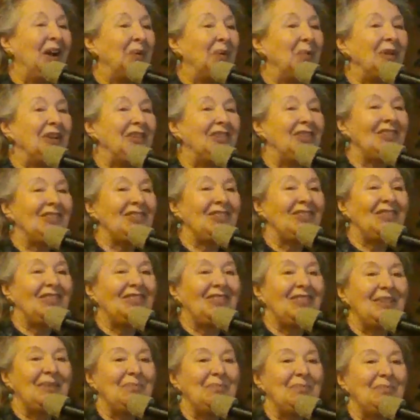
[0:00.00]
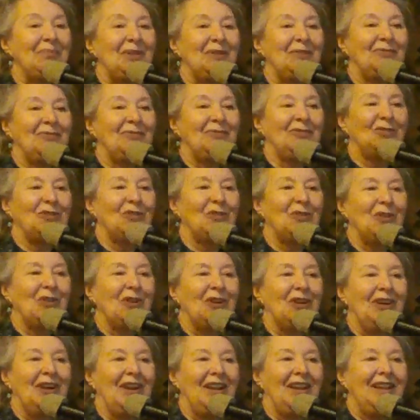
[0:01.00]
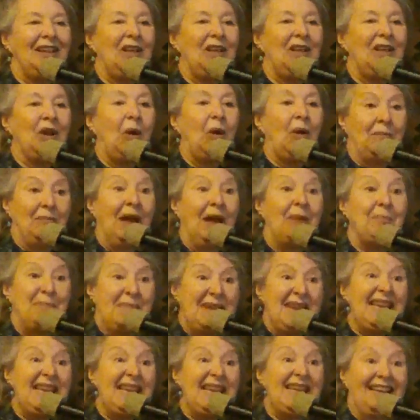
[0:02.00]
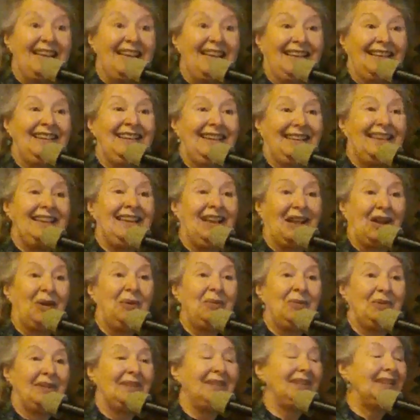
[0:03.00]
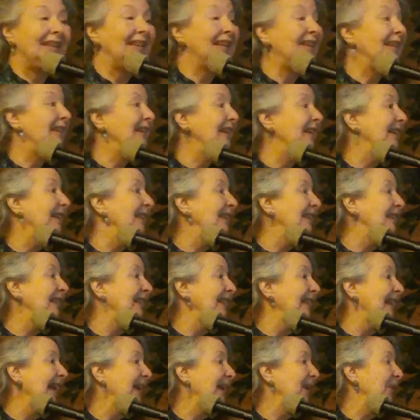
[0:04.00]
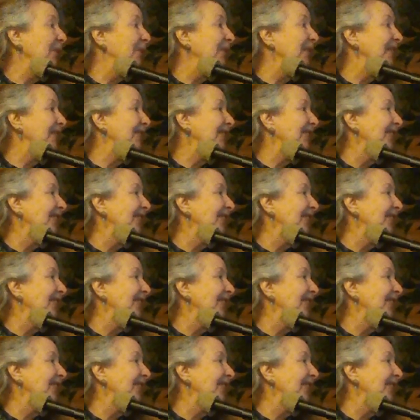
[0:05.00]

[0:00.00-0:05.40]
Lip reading: which is a symbol for, a meaning, in the language.